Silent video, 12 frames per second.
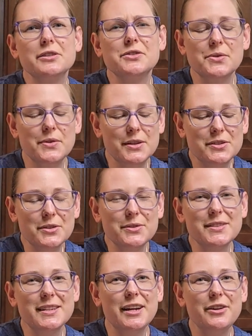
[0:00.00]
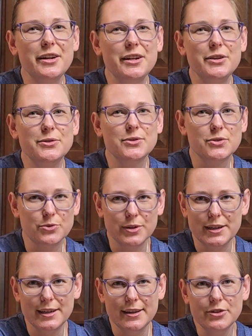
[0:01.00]
So the adults and I are going to use this
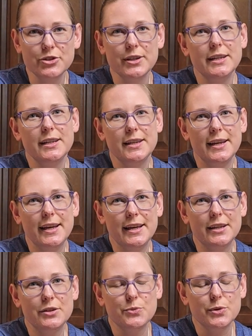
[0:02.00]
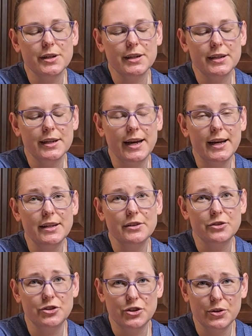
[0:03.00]
rated edge. And we're going to cut
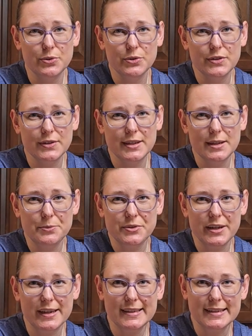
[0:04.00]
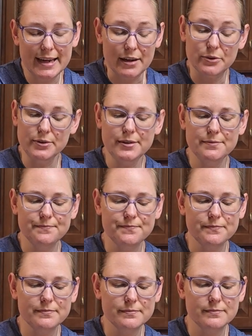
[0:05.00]
dough seam side down,
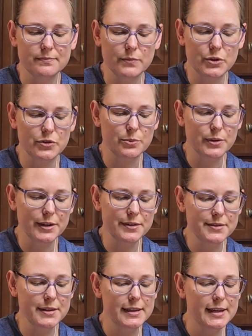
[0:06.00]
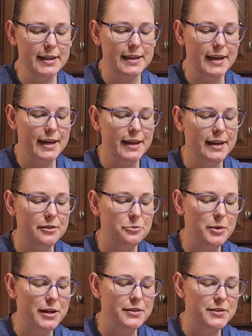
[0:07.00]
which is what it is, and
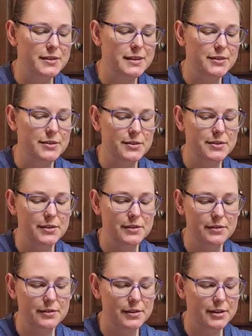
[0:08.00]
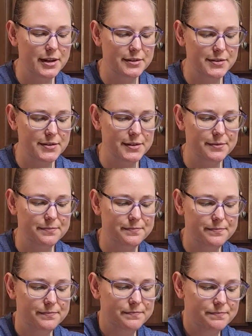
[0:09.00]
make 6 cuts.
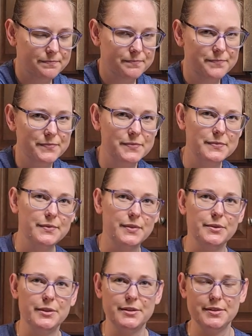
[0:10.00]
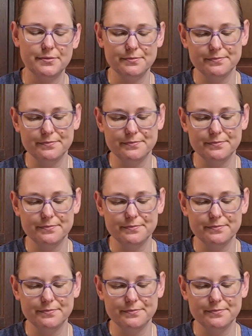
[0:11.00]
All right.